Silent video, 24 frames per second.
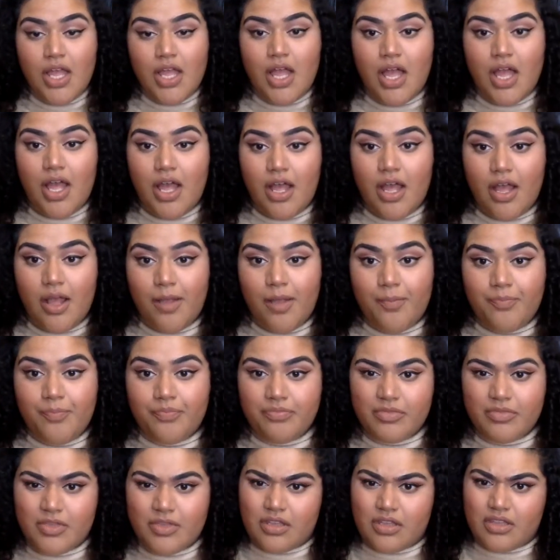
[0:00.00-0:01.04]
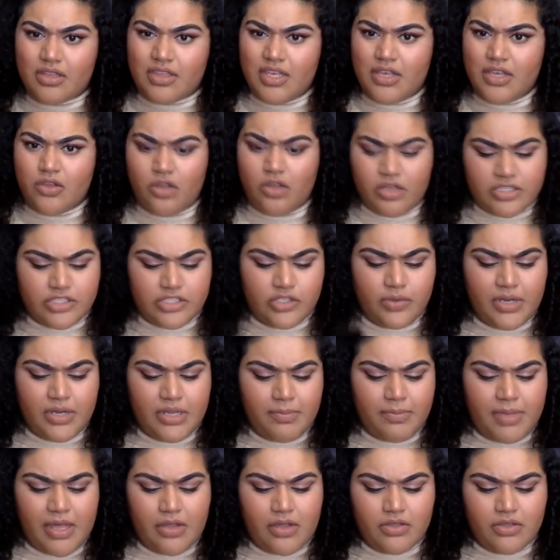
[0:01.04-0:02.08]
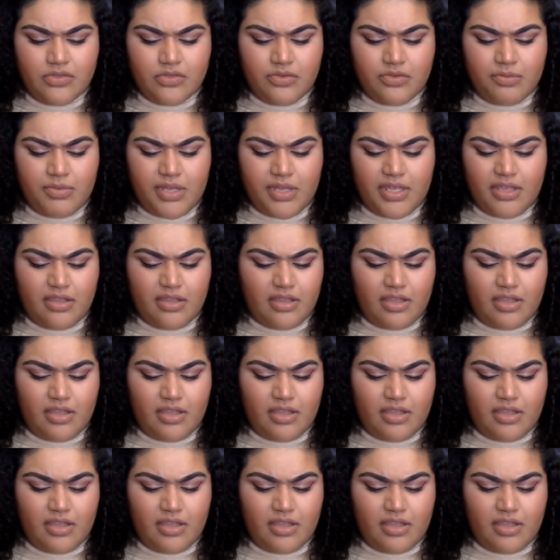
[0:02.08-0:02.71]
Um, I think cost £20 from like